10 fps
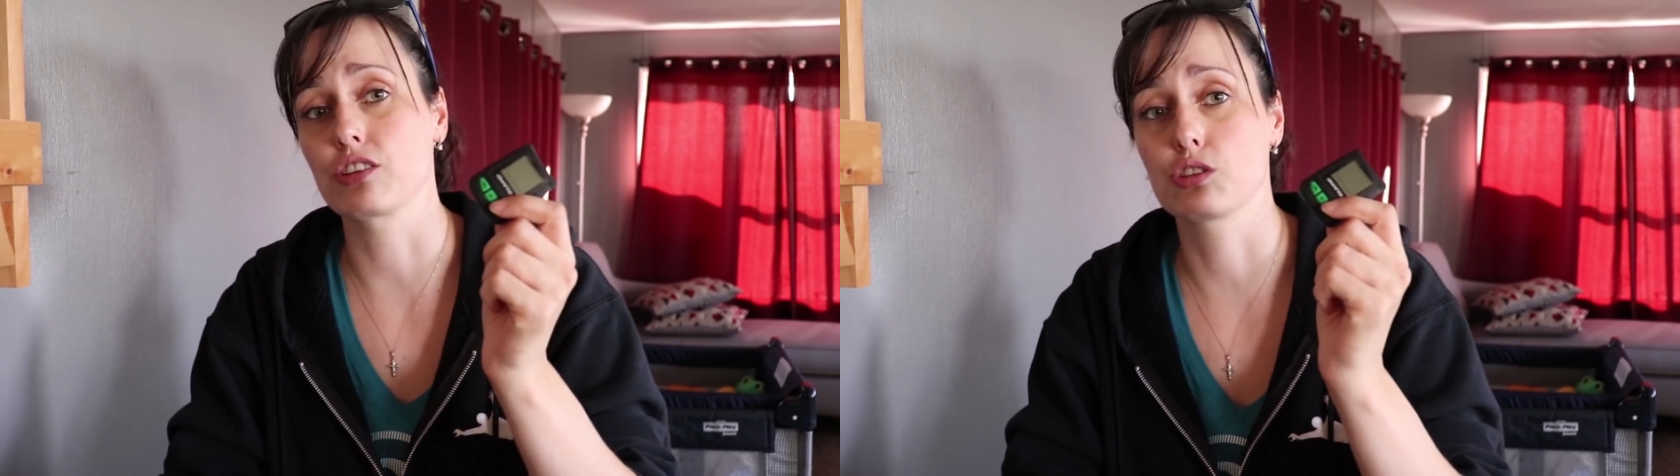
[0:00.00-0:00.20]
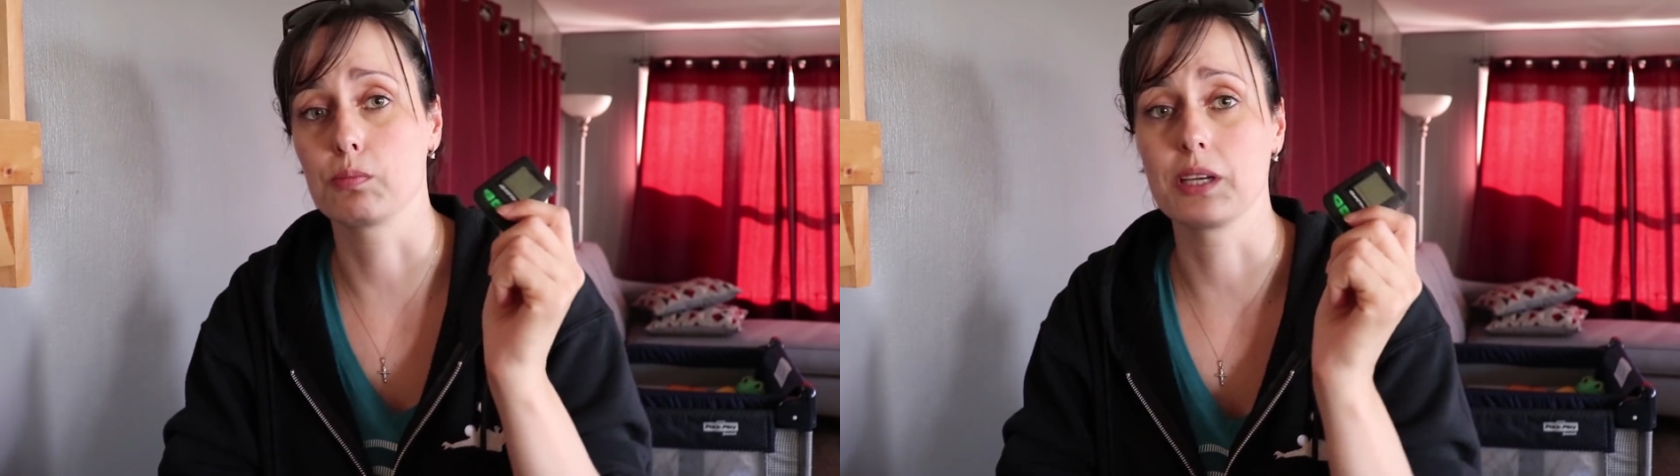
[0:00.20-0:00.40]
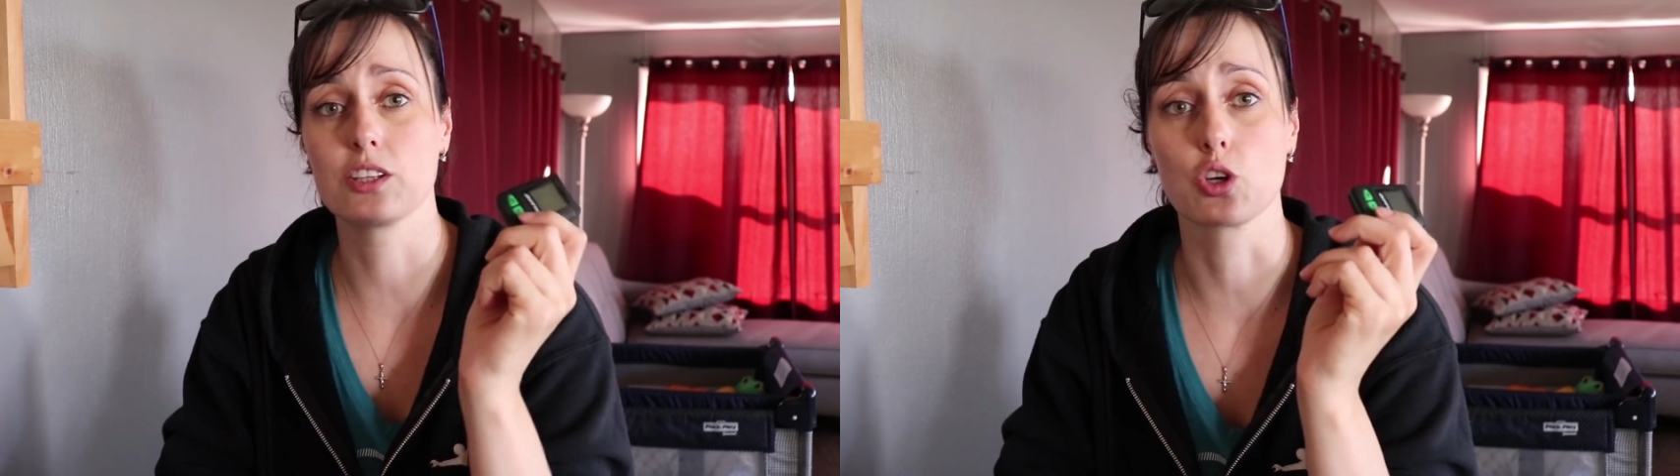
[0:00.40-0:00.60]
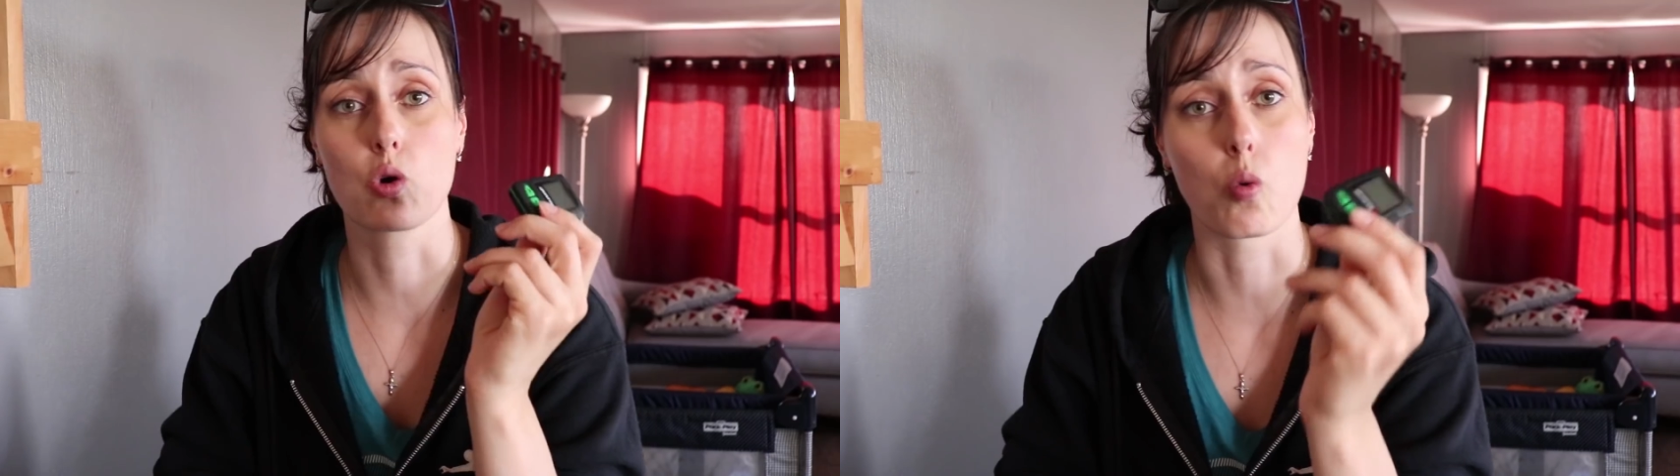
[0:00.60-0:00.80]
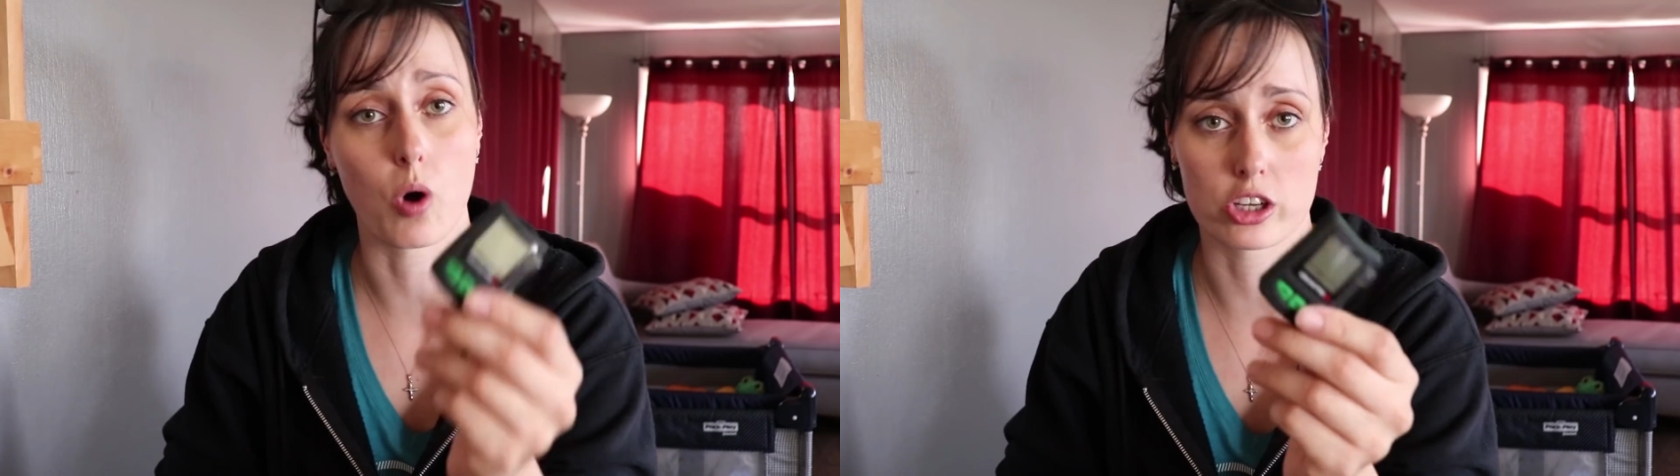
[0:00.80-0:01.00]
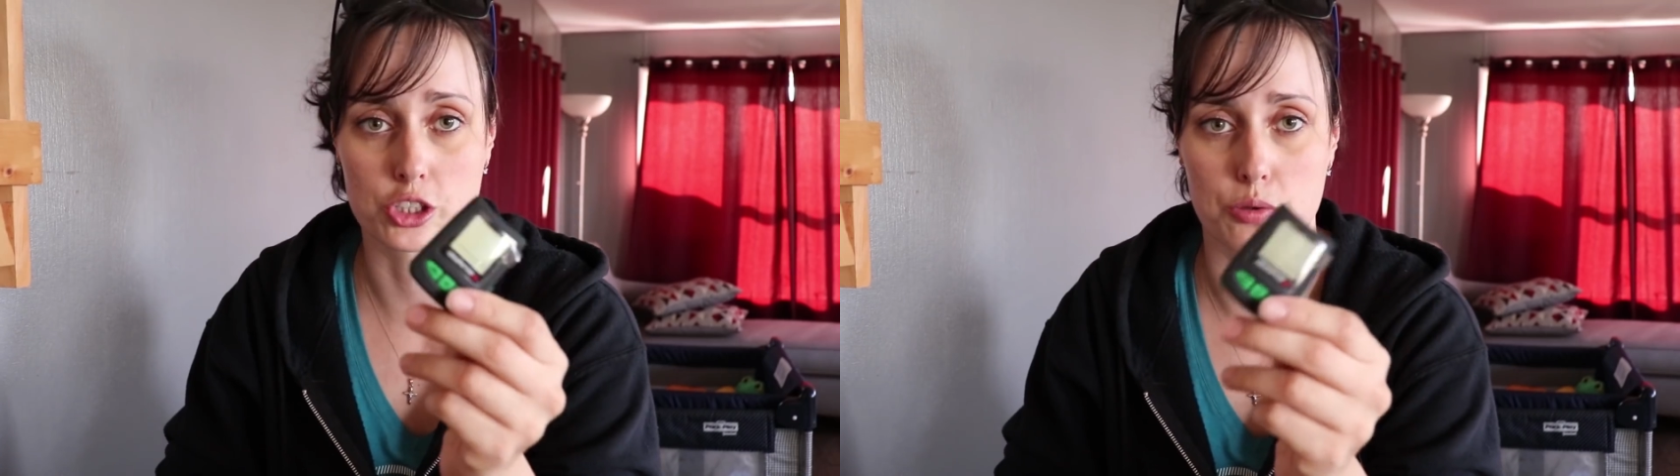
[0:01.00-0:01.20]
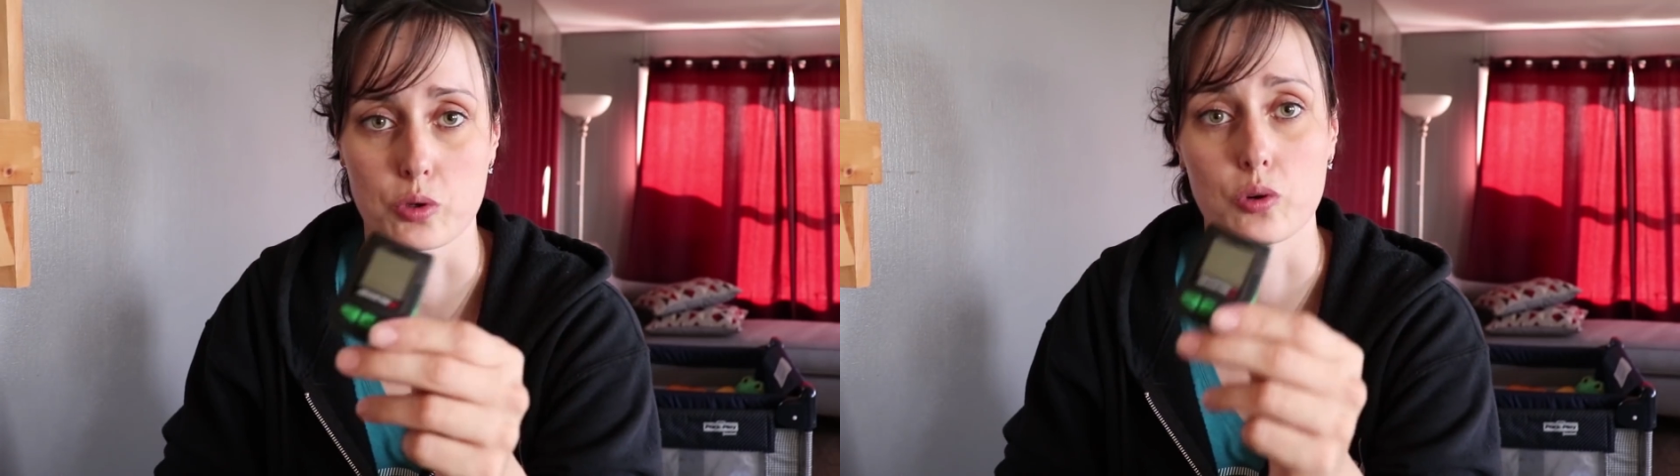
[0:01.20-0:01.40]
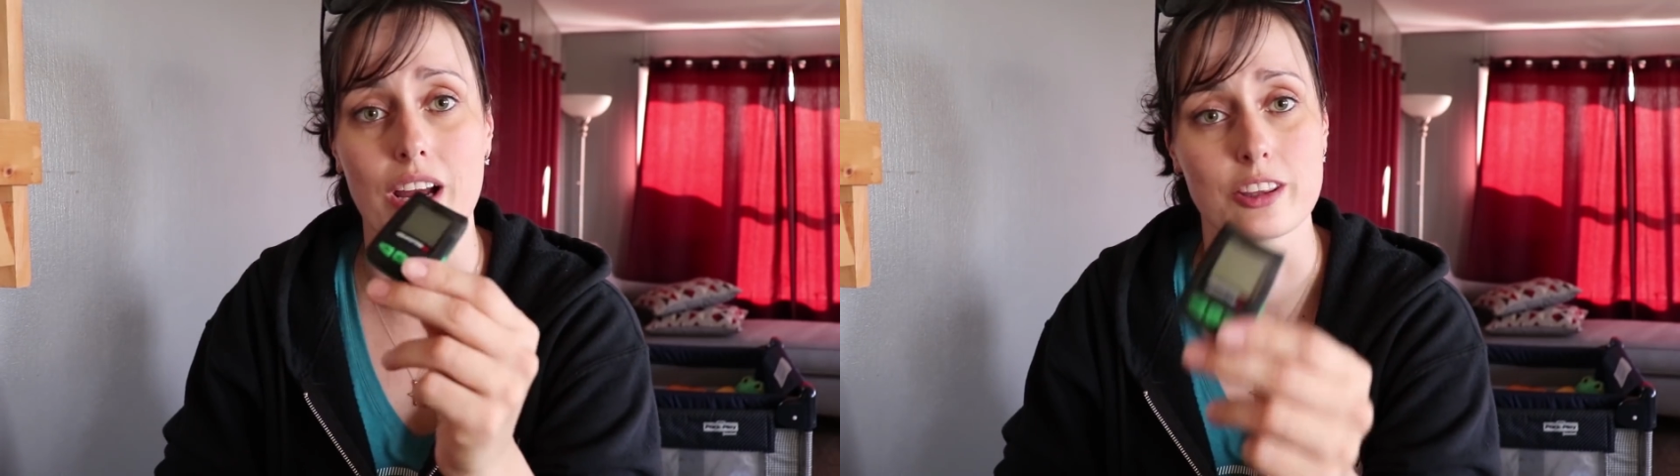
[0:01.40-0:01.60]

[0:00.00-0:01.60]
out to be the Quattro.